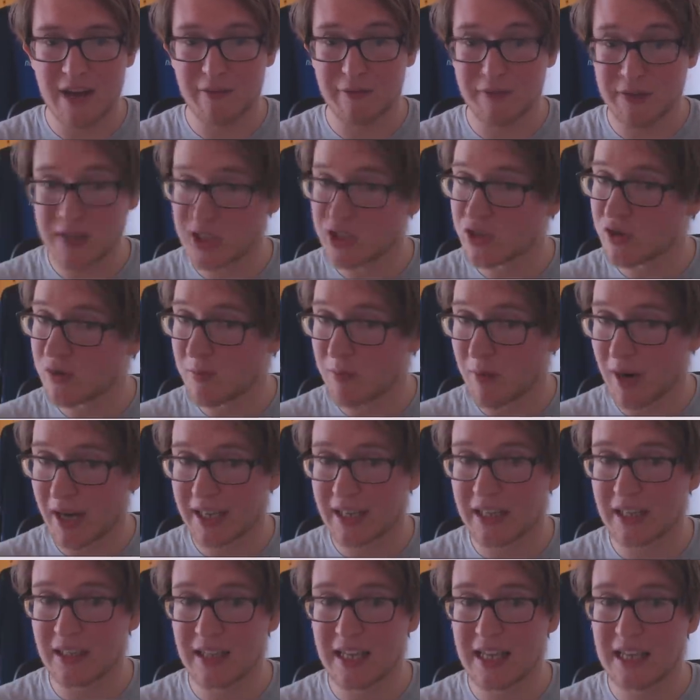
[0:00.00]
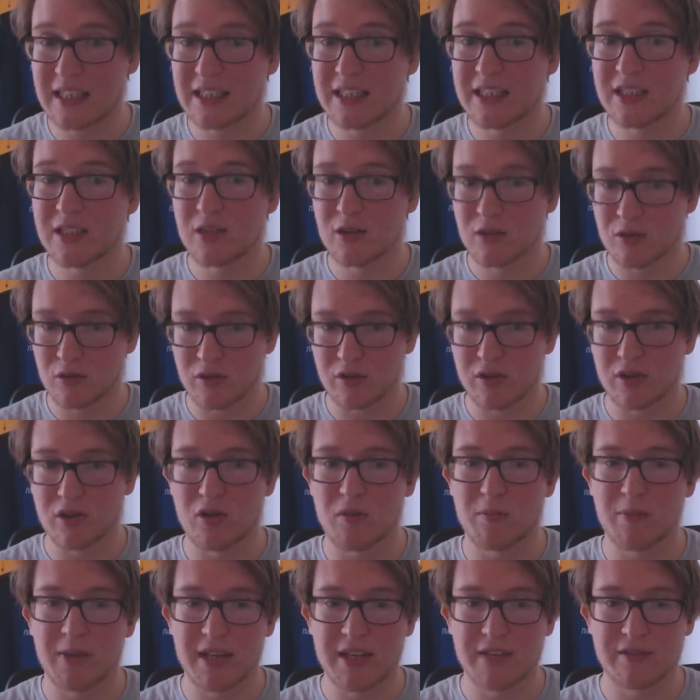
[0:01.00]
featuring Michael Ailey, who you
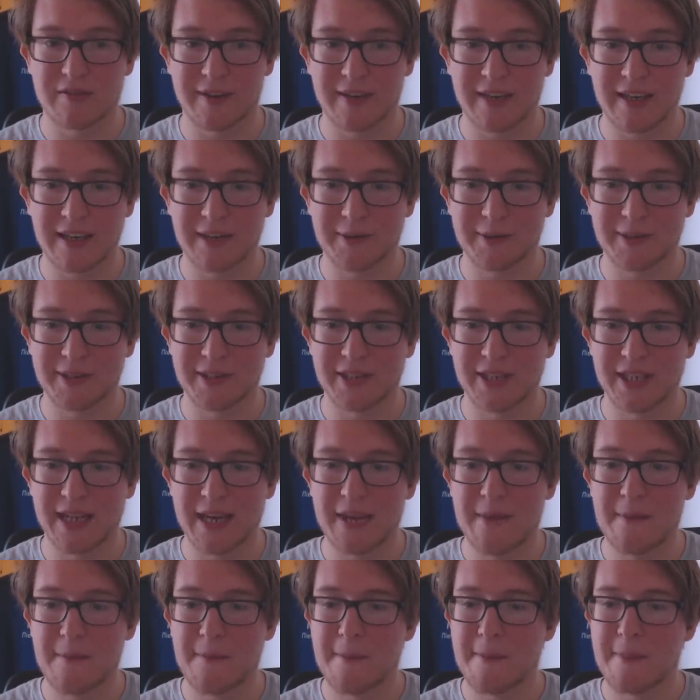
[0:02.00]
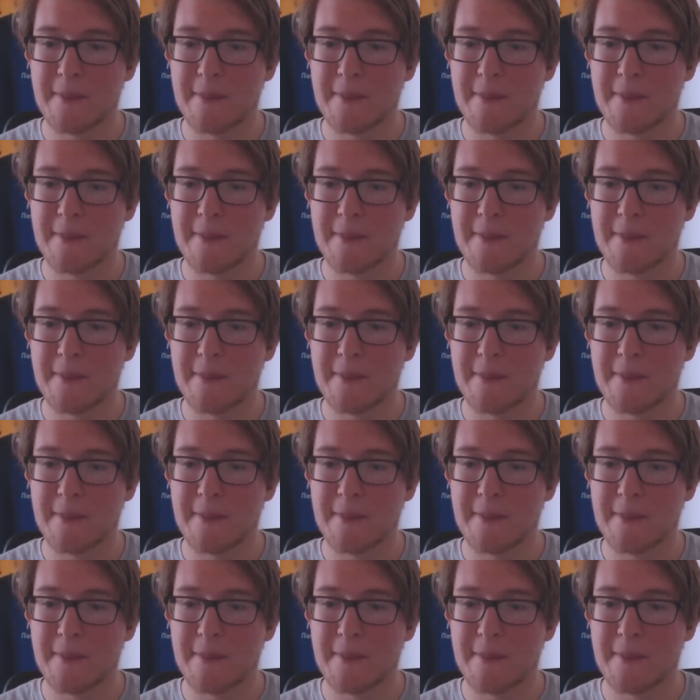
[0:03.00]
know plays for Kingwin today,